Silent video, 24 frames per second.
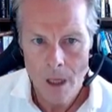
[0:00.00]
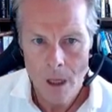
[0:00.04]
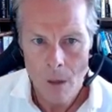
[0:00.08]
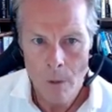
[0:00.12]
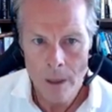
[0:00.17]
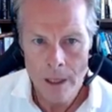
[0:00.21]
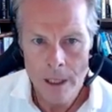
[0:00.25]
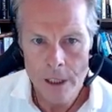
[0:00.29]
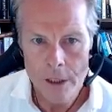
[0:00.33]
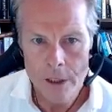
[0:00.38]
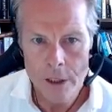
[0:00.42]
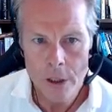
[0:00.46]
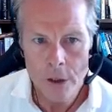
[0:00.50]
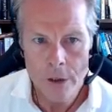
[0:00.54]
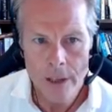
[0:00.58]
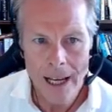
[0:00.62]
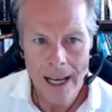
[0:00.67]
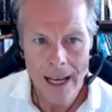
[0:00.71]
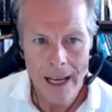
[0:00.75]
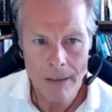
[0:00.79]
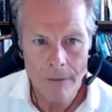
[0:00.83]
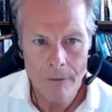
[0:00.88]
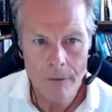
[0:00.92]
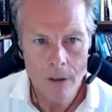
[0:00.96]
When you do
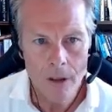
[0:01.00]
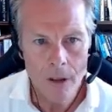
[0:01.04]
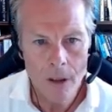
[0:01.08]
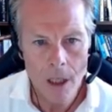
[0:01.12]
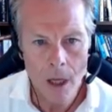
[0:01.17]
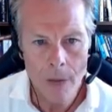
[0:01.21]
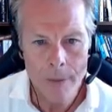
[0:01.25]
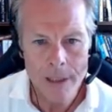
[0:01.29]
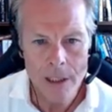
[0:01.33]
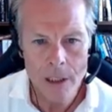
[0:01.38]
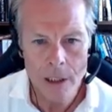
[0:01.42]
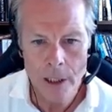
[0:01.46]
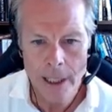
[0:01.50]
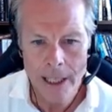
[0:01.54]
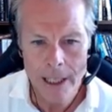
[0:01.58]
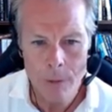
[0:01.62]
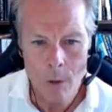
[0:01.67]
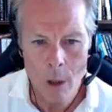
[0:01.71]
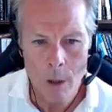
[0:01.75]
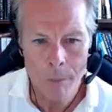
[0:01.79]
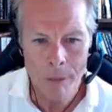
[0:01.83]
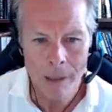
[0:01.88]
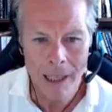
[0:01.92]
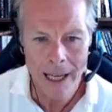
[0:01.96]
that, come into
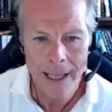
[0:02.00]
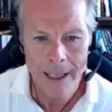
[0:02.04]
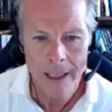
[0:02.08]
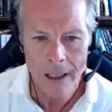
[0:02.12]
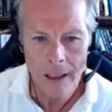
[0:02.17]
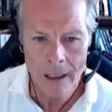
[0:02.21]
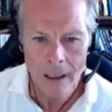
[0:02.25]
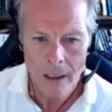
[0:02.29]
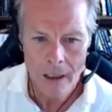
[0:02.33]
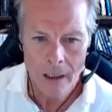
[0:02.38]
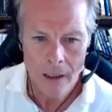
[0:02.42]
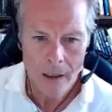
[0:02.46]
Keyword Planner,